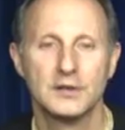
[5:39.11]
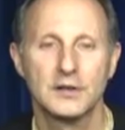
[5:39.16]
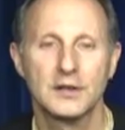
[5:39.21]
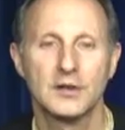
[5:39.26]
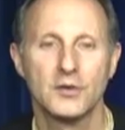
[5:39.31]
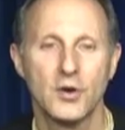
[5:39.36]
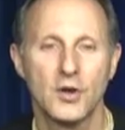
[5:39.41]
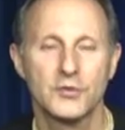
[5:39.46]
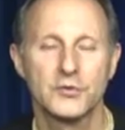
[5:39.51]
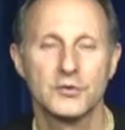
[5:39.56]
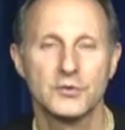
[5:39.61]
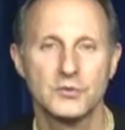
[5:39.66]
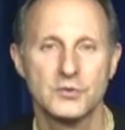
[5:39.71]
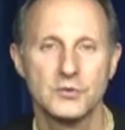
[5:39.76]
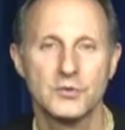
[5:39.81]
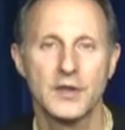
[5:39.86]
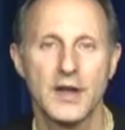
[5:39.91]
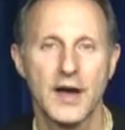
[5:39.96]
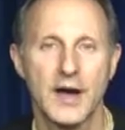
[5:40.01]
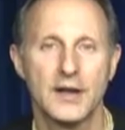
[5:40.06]
can also
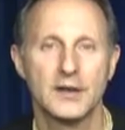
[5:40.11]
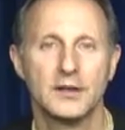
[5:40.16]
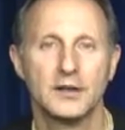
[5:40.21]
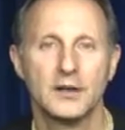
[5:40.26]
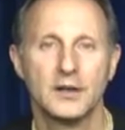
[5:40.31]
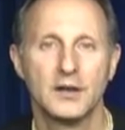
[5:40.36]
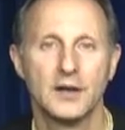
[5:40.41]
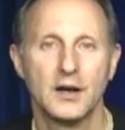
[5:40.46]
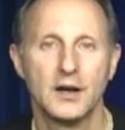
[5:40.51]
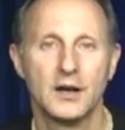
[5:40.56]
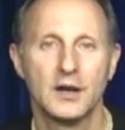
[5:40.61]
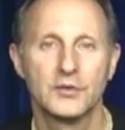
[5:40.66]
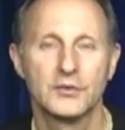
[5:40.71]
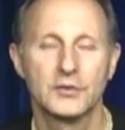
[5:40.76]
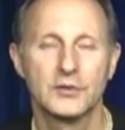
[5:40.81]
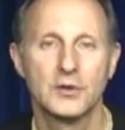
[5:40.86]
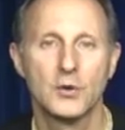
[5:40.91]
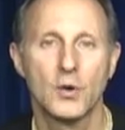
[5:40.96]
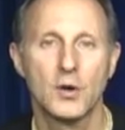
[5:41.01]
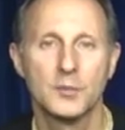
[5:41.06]
do that.
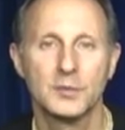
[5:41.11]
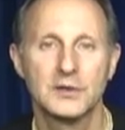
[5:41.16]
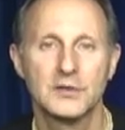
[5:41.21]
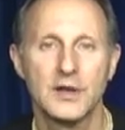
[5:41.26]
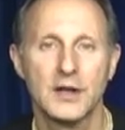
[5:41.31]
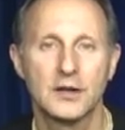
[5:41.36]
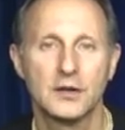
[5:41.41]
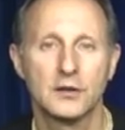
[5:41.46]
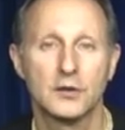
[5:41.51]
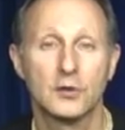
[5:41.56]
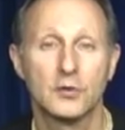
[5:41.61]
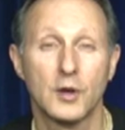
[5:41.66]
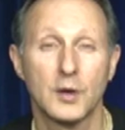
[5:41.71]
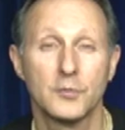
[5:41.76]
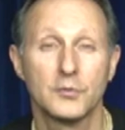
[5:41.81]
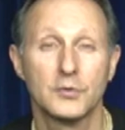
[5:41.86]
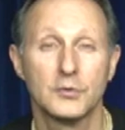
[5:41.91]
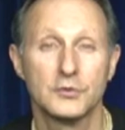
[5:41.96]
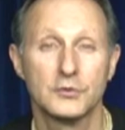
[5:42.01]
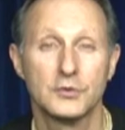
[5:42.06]
So you don't want to be taking a
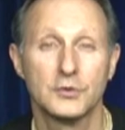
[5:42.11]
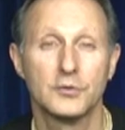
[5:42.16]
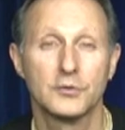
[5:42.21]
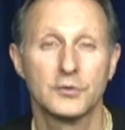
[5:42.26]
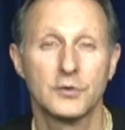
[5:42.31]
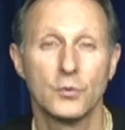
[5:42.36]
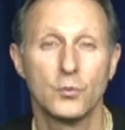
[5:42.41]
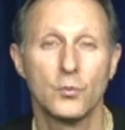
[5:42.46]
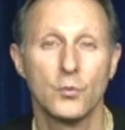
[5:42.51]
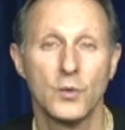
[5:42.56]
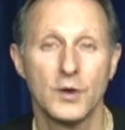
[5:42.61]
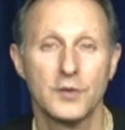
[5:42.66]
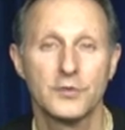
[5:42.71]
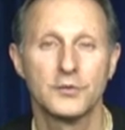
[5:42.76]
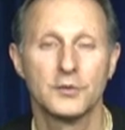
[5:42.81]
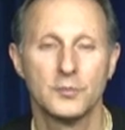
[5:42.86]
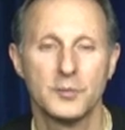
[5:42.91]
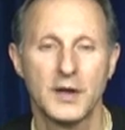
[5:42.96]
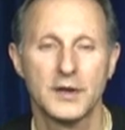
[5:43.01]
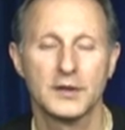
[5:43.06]
grapefruit juice with
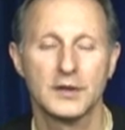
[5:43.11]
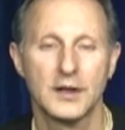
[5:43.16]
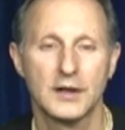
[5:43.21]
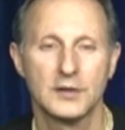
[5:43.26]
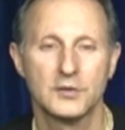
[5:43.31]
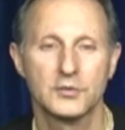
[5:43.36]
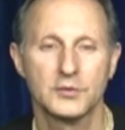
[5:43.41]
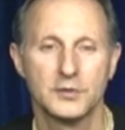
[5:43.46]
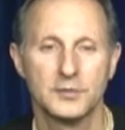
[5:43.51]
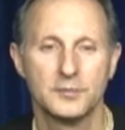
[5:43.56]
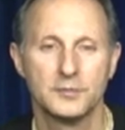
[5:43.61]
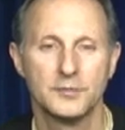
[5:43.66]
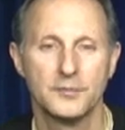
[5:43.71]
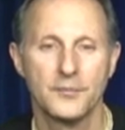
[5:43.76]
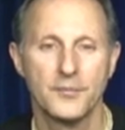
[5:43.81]
your medication.